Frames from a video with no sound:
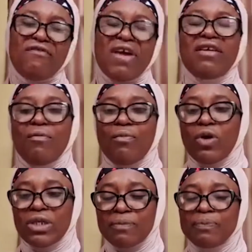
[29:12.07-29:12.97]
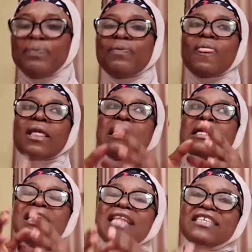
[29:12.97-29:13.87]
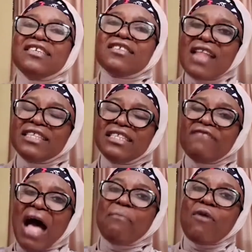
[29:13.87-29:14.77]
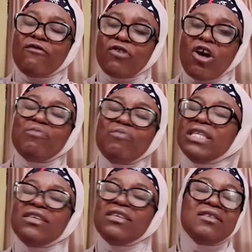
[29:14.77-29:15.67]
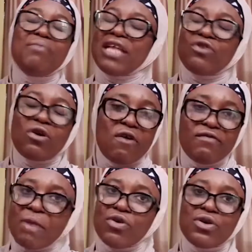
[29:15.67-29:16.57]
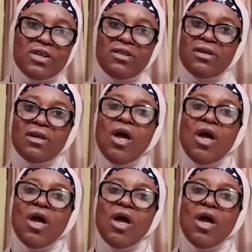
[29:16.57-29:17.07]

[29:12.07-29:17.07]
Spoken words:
very important. The legislative arm of government is the bedrock of democracy.